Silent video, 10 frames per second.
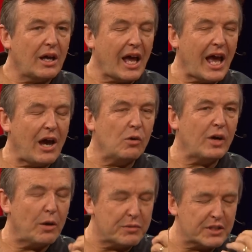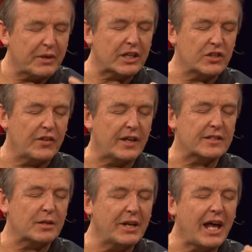Help us picture
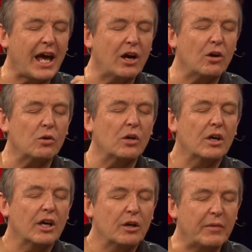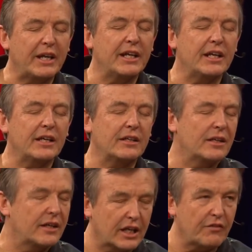this. I mean, how many
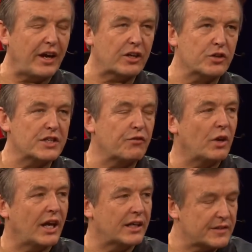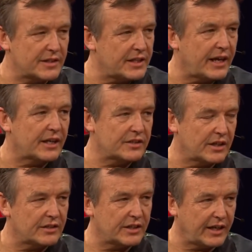gigafactories, if you like, does it take
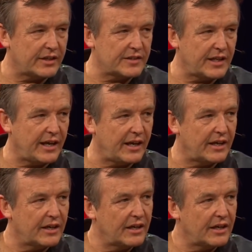to get us there?